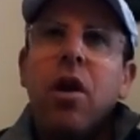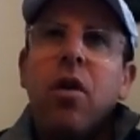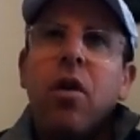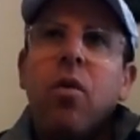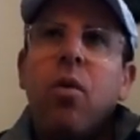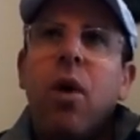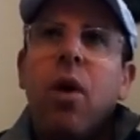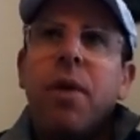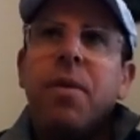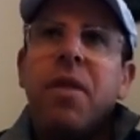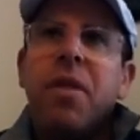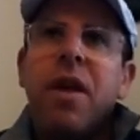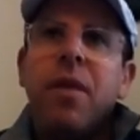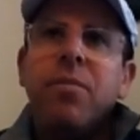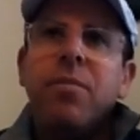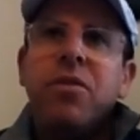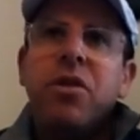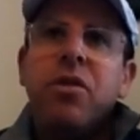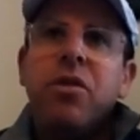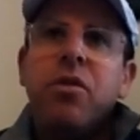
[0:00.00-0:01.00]
want
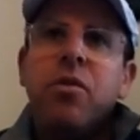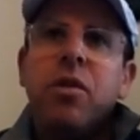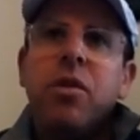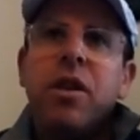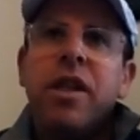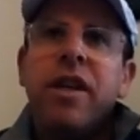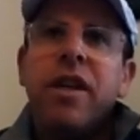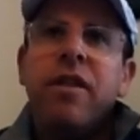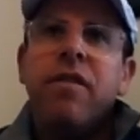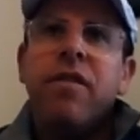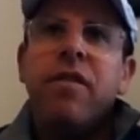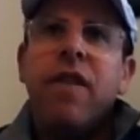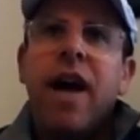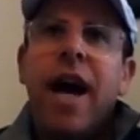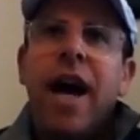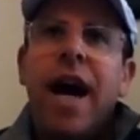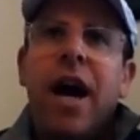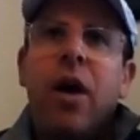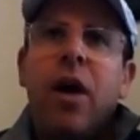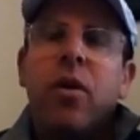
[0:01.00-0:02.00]
them to live
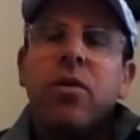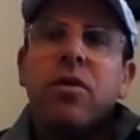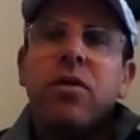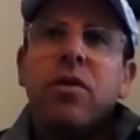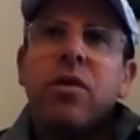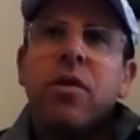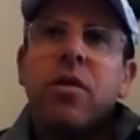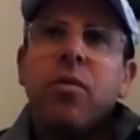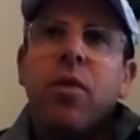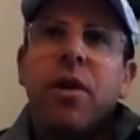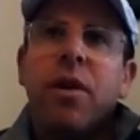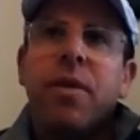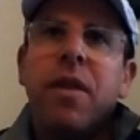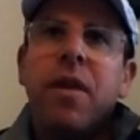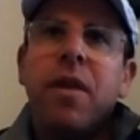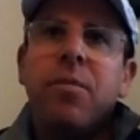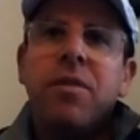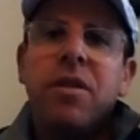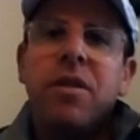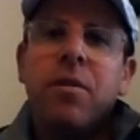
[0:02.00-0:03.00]
out, you want
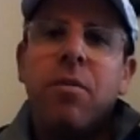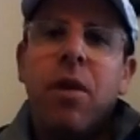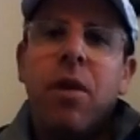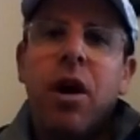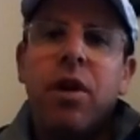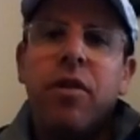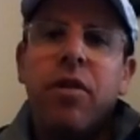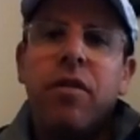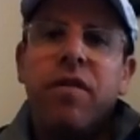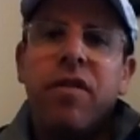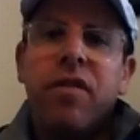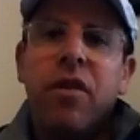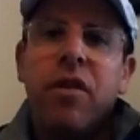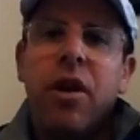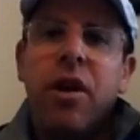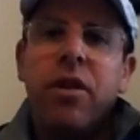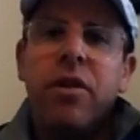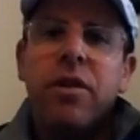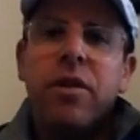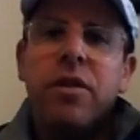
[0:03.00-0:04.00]
them to model for
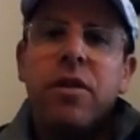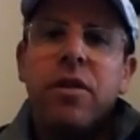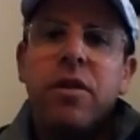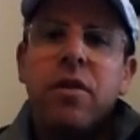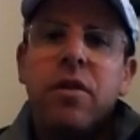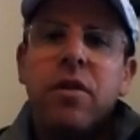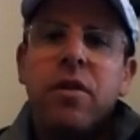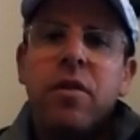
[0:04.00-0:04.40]
others?